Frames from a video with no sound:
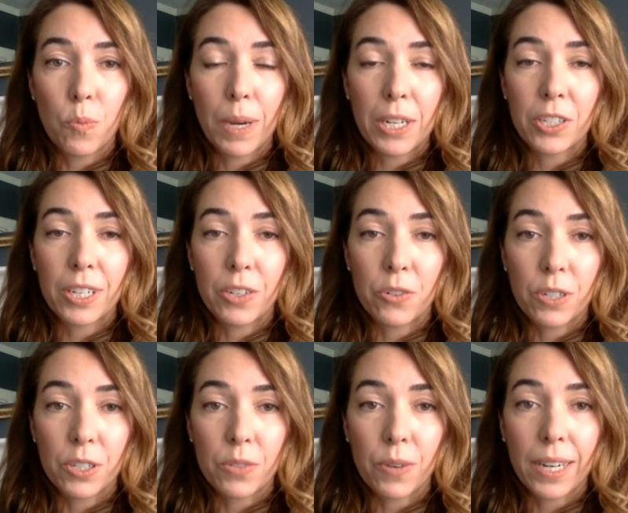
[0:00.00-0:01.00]
much
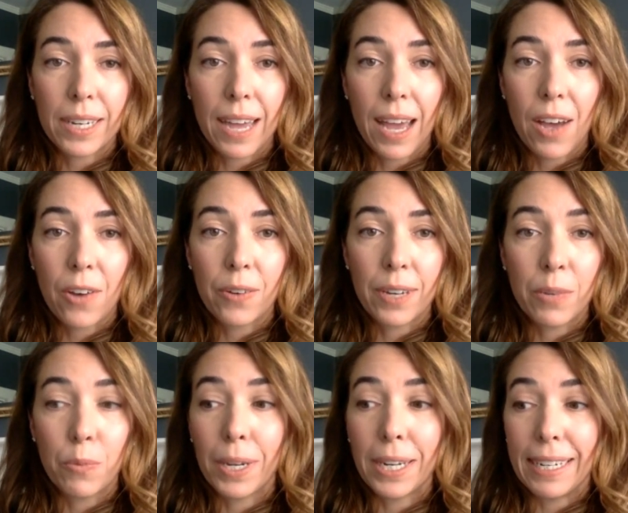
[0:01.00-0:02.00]
interest right now
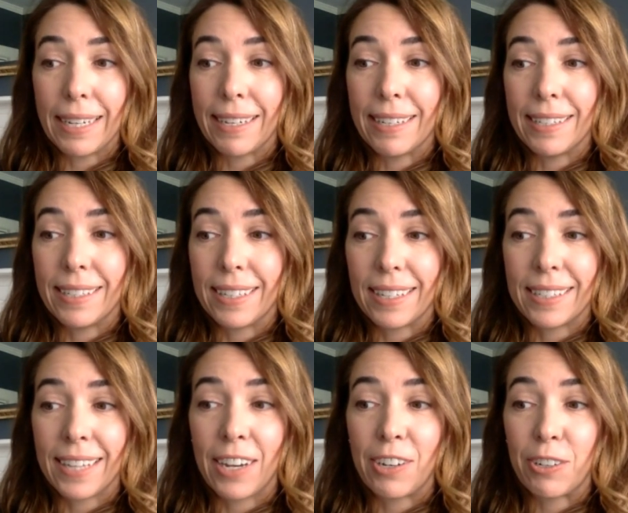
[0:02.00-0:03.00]
in what it is that
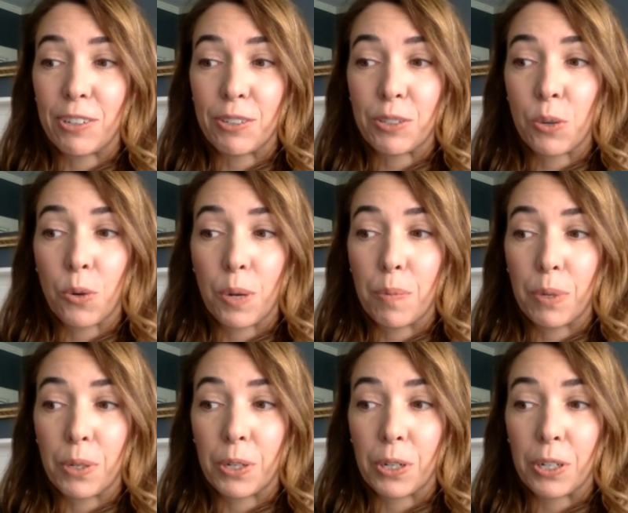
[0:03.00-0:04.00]
Senators Cory
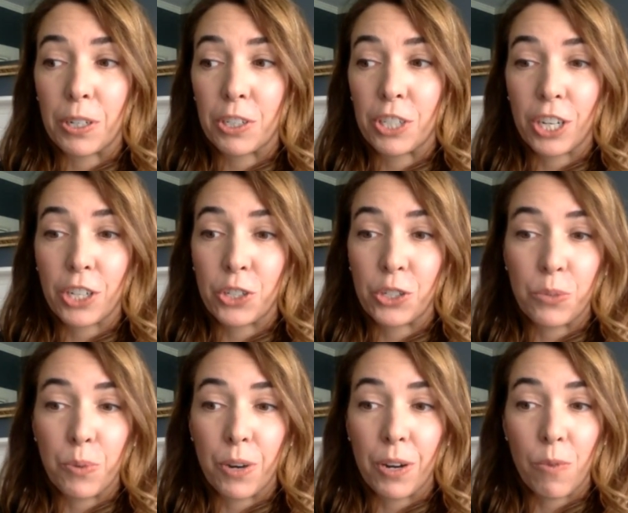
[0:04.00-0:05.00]
Booker, Chuck
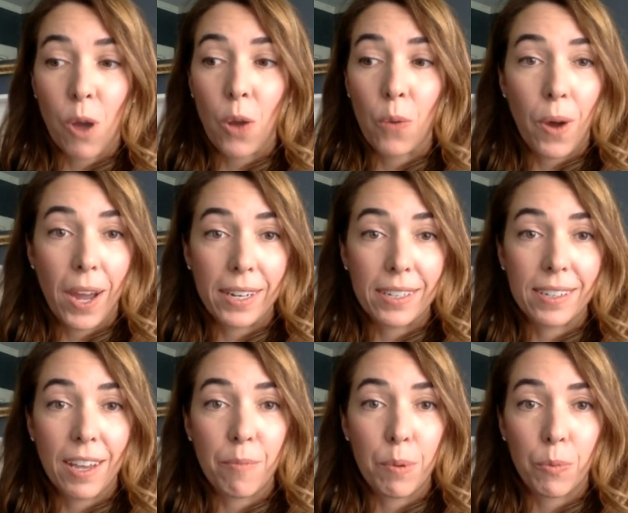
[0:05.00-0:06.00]
Schumer, and Ron Wyden
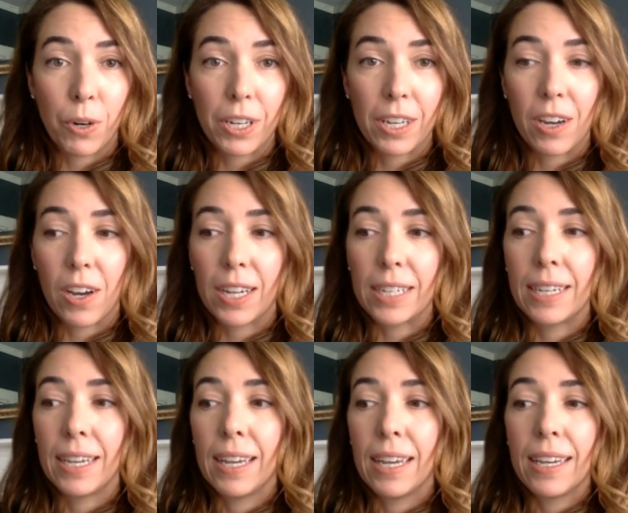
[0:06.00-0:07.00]
have been working on.
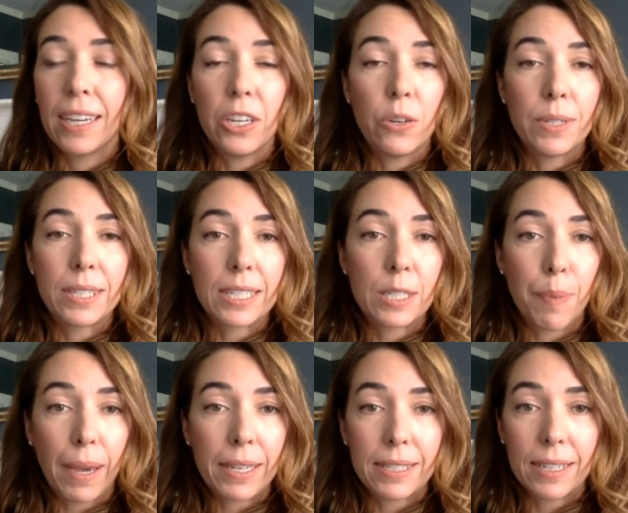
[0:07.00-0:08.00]
You know, it's
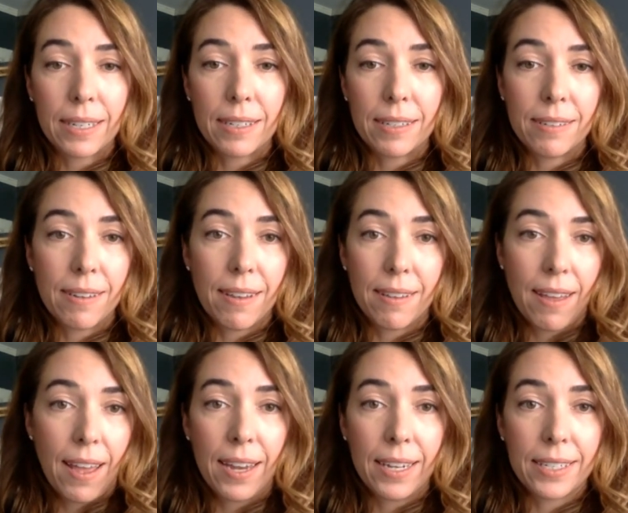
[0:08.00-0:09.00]
expected
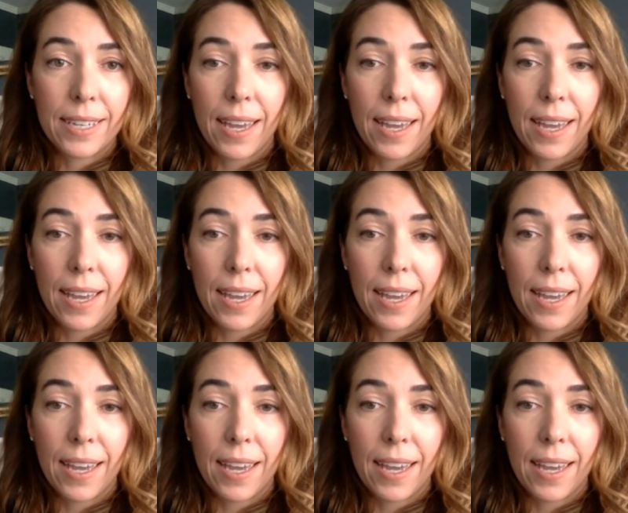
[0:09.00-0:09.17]
any